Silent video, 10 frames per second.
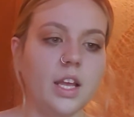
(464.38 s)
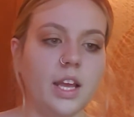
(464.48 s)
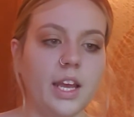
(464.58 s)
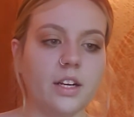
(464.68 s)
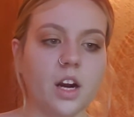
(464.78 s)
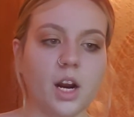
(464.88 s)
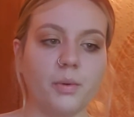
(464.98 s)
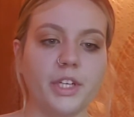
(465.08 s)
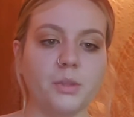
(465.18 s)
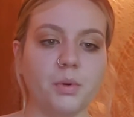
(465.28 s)
And our
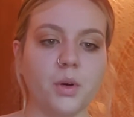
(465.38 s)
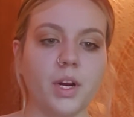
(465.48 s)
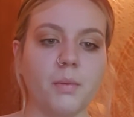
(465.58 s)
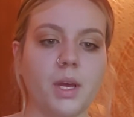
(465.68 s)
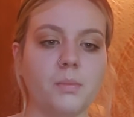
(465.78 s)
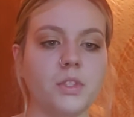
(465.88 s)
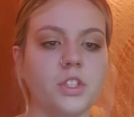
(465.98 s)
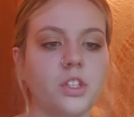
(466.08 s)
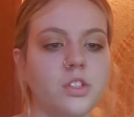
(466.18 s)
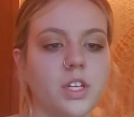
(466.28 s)
outreach program helps
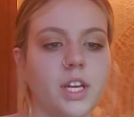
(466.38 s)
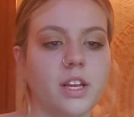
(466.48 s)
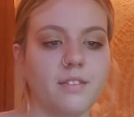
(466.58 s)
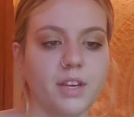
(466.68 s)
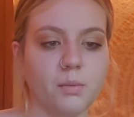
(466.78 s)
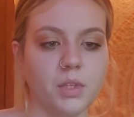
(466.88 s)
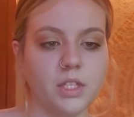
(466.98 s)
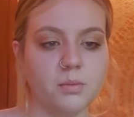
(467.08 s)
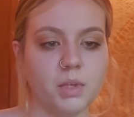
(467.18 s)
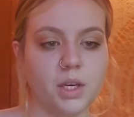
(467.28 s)
children and
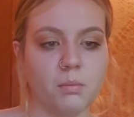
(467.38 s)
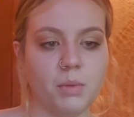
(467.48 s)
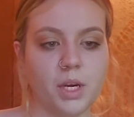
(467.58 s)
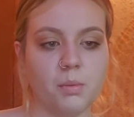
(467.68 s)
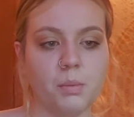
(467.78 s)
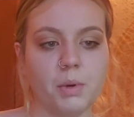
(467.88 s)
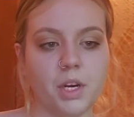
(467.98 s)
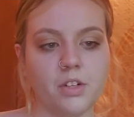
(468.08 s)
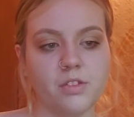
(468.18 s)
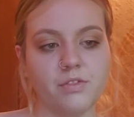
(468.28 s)
families become better
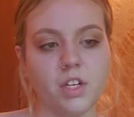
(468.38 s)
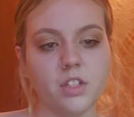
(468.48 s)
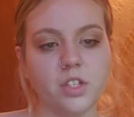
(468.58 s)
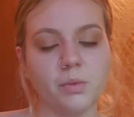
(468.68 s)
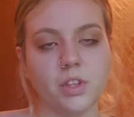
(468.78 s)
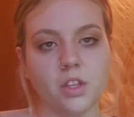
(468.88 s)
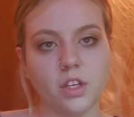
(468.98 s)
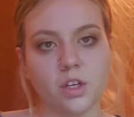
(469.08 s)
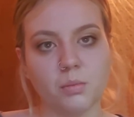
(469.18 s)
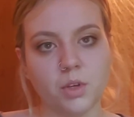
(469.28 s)
prepared to function within
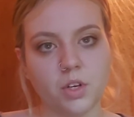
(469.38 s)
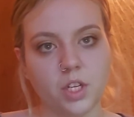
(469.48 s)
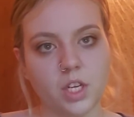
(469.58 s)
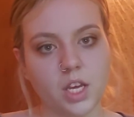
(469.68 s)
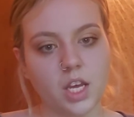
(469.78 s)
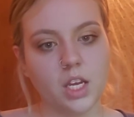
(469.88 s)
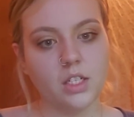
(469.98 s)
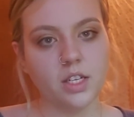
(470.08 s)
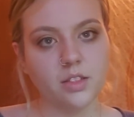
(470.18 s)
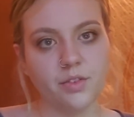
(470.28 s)
their community
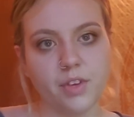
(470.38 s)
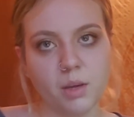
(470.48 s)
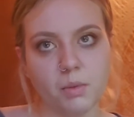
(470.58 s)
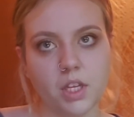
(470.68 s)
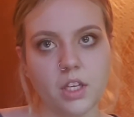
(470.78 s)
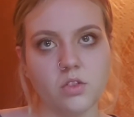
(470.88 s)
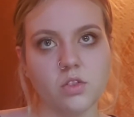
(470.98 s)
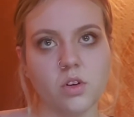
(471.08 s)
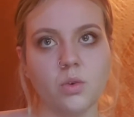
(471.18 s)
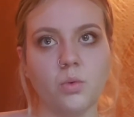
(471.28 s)
and as a family.
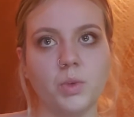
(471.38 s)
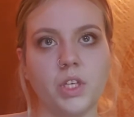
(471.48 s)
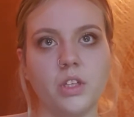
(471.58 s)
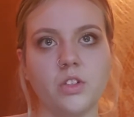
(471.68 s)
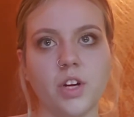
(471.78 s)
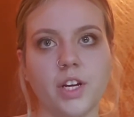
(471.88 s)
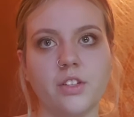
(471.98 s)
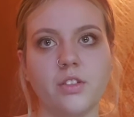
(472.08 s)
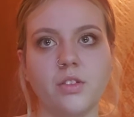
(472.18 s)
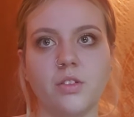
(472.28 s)
So we try
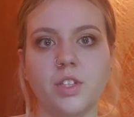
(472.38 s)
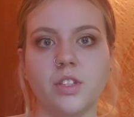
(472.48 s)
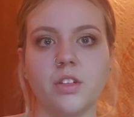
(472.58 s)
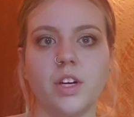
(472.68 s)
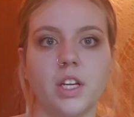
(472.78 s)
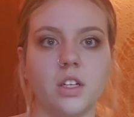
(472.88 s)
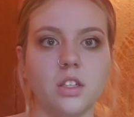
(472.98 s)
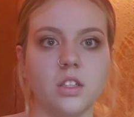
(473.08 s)
to integrate,